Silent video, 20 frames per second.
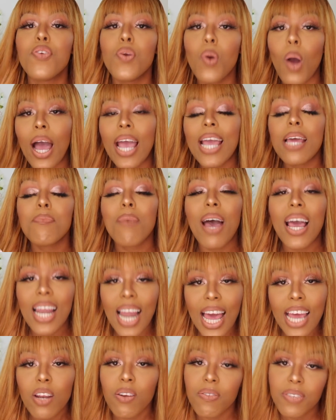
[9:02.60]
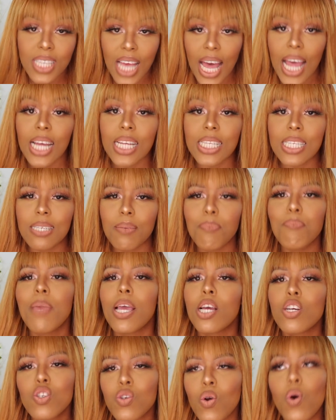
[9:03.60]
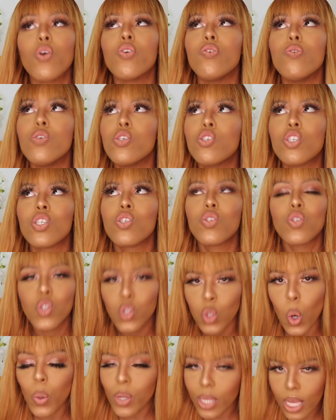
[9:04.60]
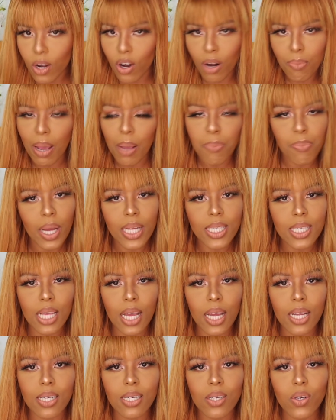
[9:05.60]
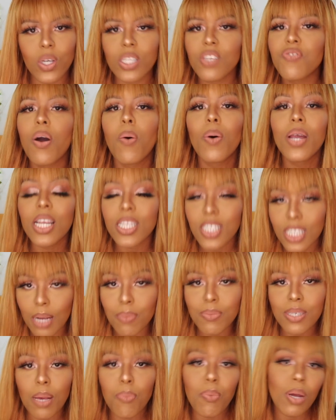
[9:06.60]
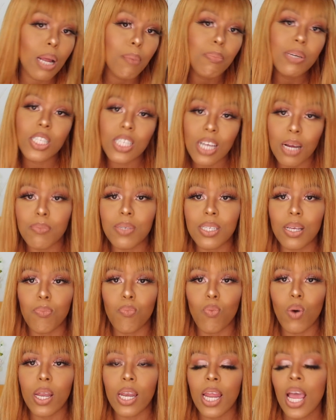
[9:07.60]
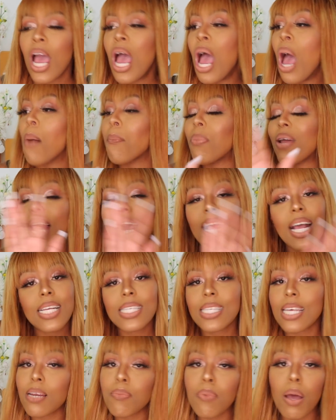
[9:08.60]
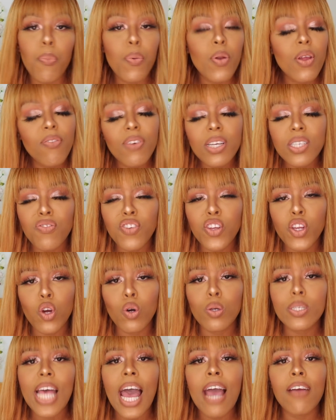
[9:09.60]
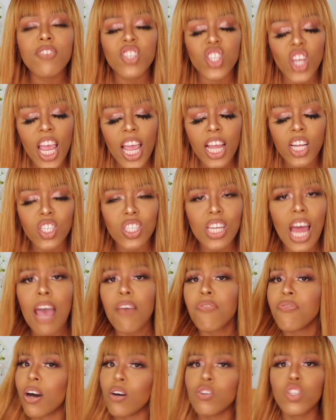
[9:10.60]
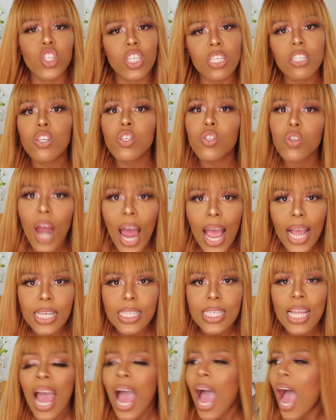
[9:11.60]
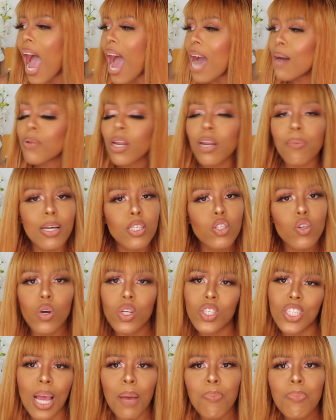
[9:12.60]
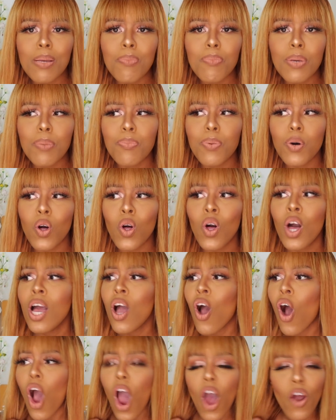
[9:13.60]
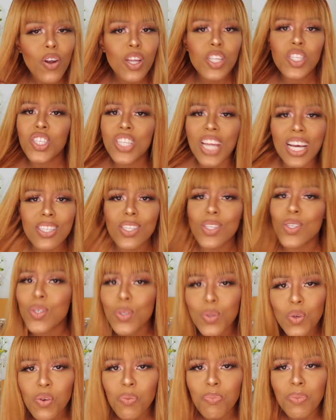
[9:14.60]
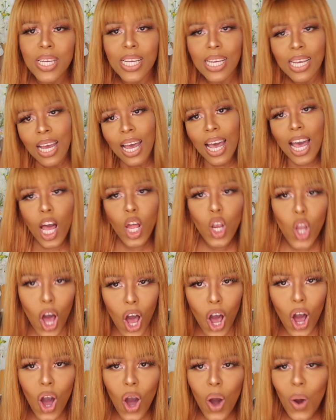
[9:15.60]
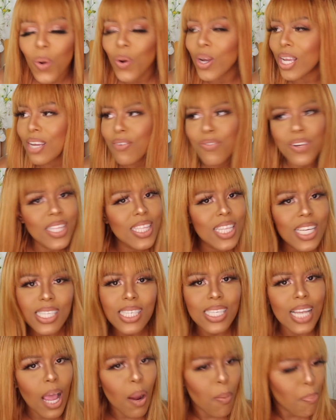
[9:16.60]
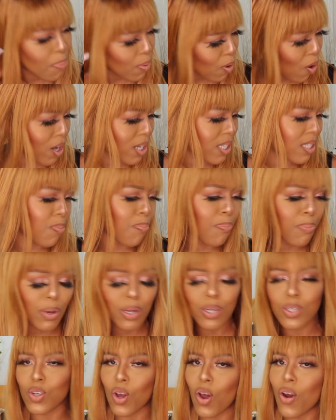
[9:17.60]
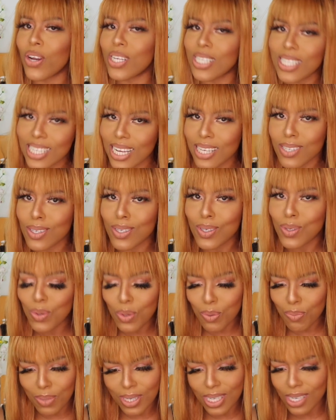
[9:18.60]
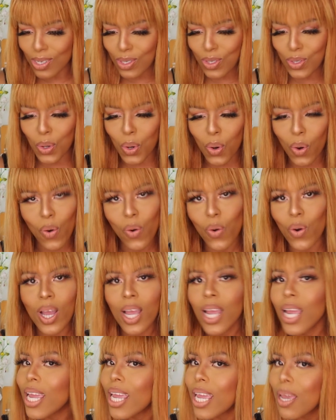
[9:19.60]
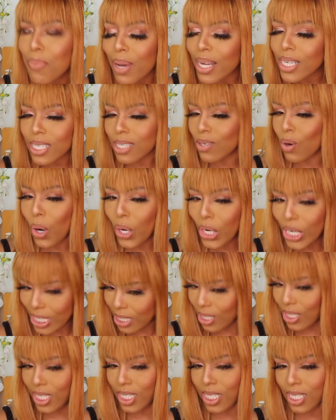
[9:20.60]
you are in my line of sight, make sure you just don't get on my bad side. Because if I want to jump someone, I'm gonna jump someone. But like I said in my previous videos, I've changed. I found Jesus Christ. I'm not about to go jumping people. Orange doesn't suit me. Hello, even this like blonde burnt orange doesn't suit me. So imagine orange.